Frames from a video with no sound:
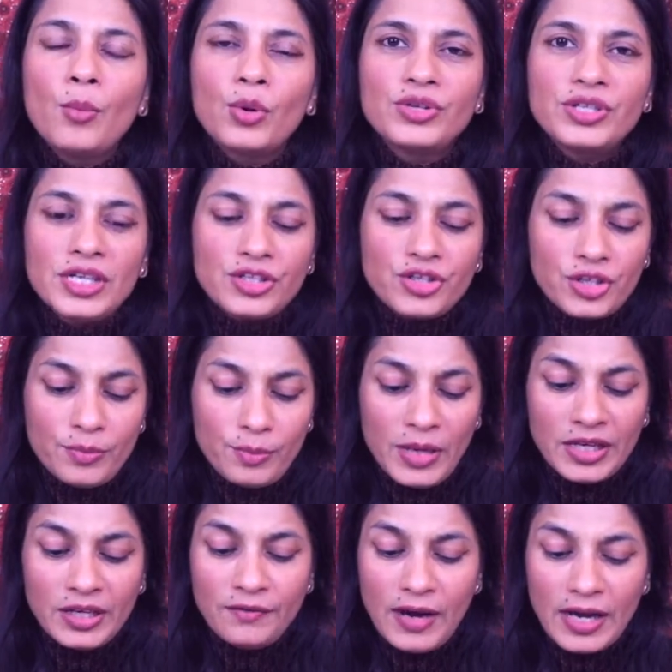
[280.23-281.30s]
protection
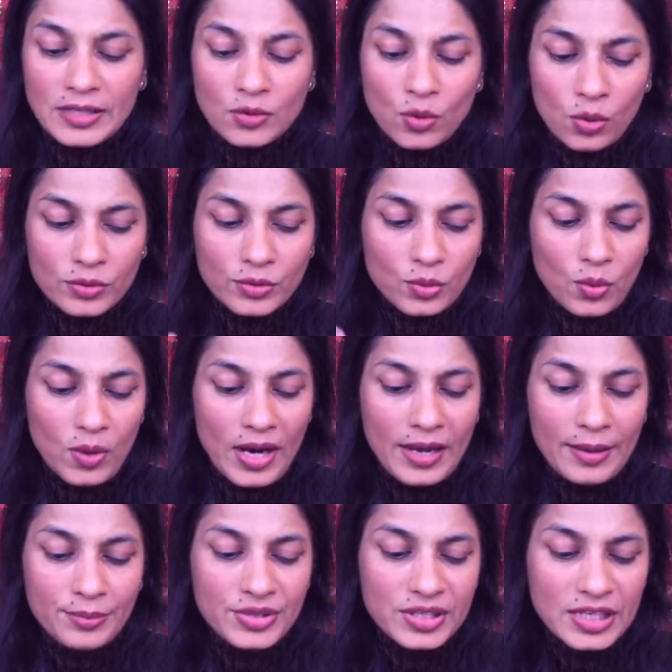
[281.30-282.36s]
money wise also i
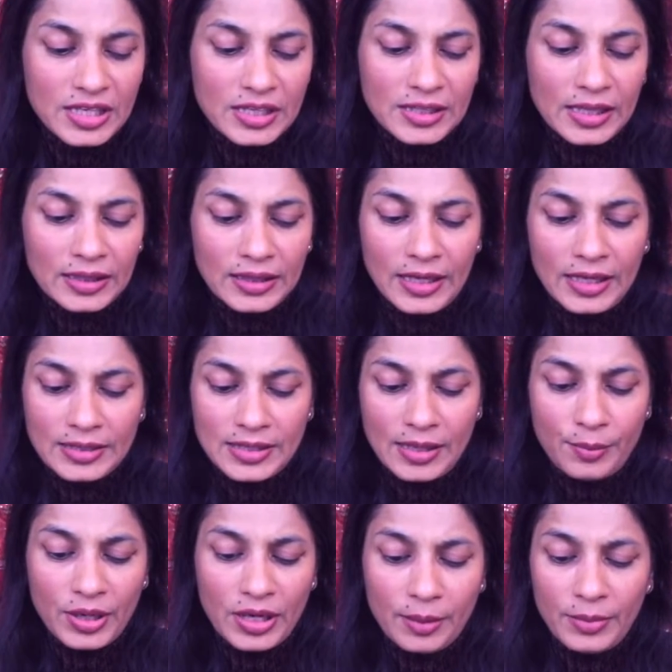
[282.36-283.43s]
am seeing that things
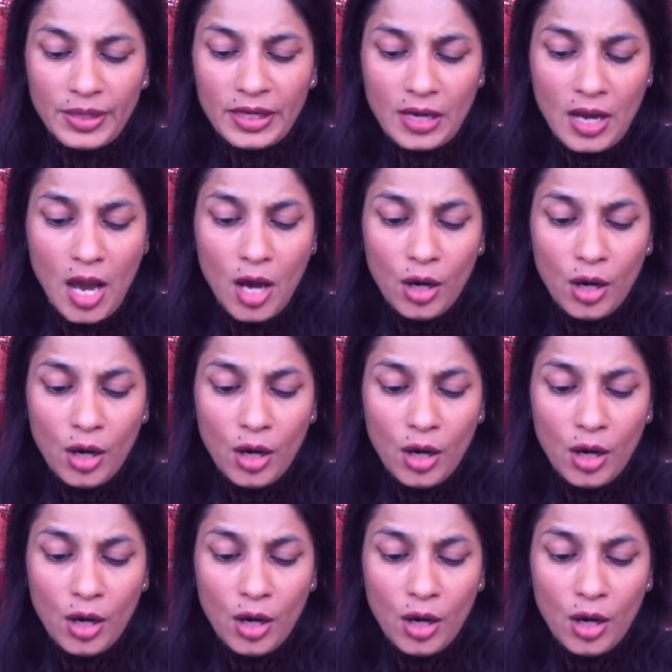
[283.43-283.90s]
are becoming